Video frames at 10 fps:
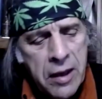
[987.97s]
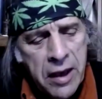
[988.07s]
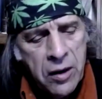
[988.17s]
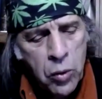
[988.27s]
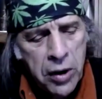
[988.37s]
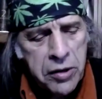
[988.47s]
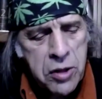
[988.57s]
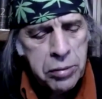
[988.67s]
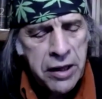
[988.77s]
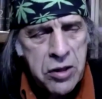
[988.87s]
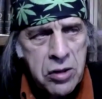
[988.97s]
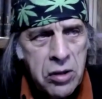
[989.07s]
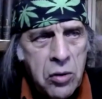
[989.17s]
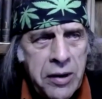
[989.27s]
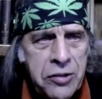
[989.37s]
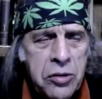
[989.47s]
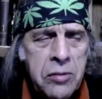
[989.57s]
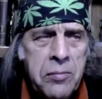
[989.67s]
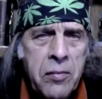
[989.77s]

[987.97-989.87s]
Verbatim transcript: and where it's placed in the question.